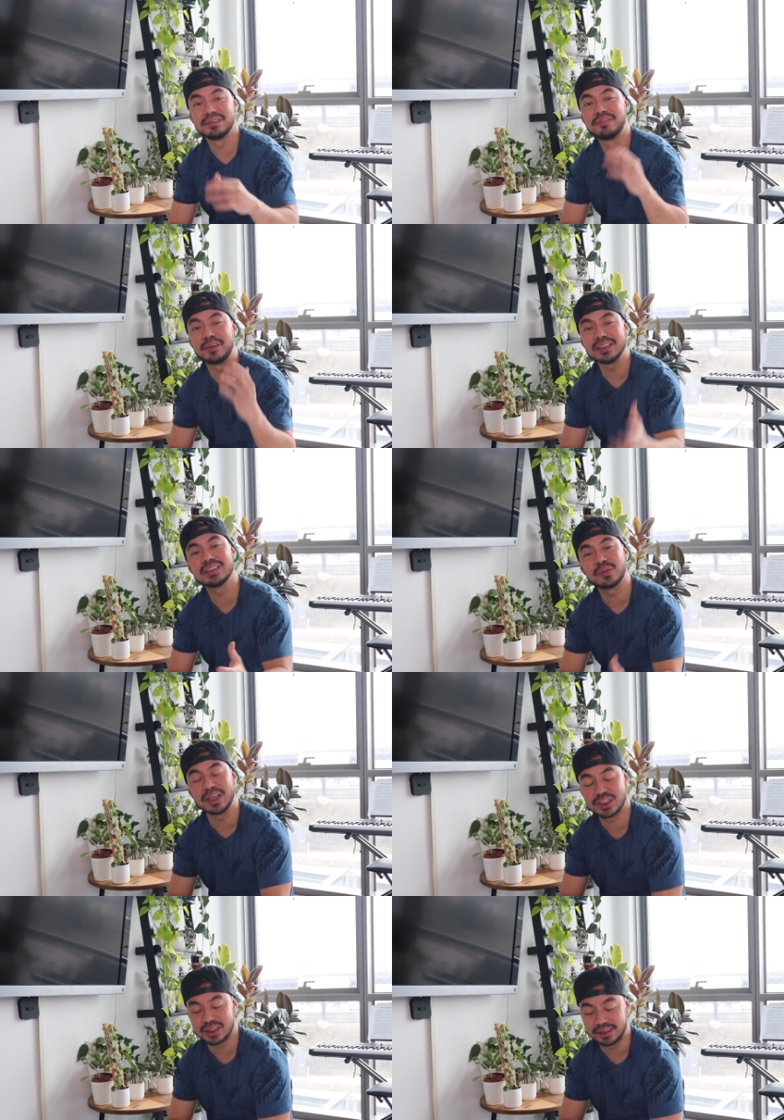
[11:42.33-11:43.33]
first
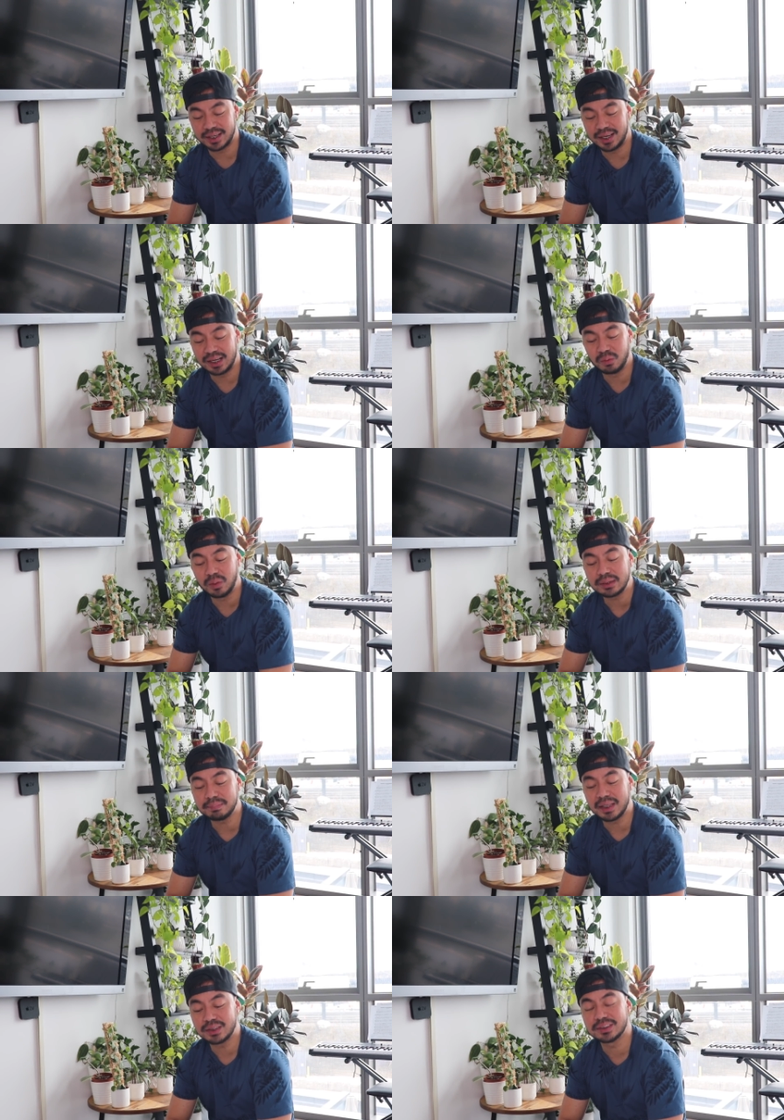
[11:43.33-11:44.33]
question: uh, What
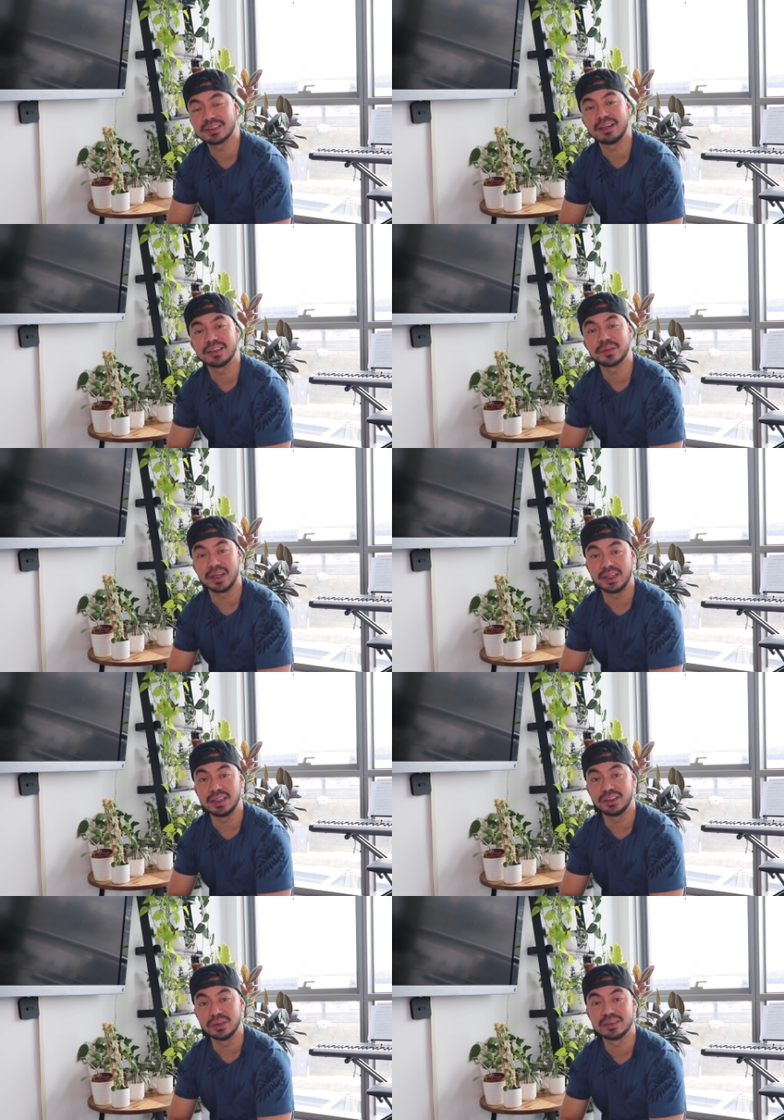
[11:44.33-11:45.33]
made you start
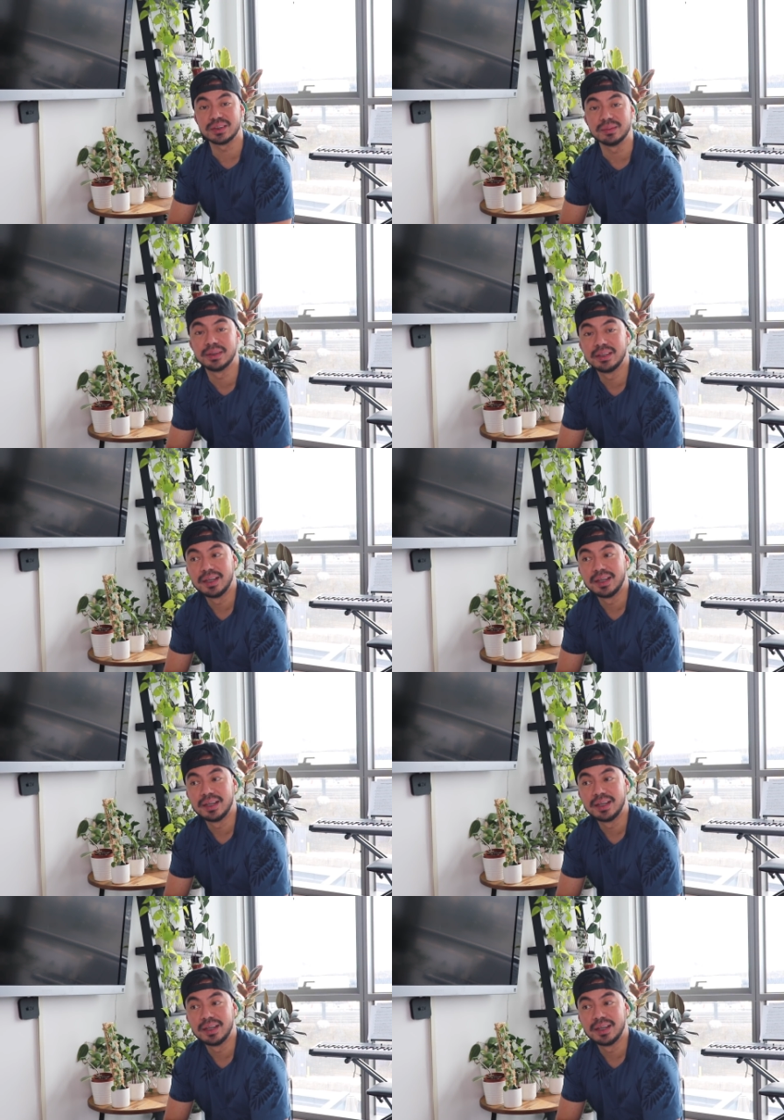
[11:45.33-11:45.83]
creating YouTube?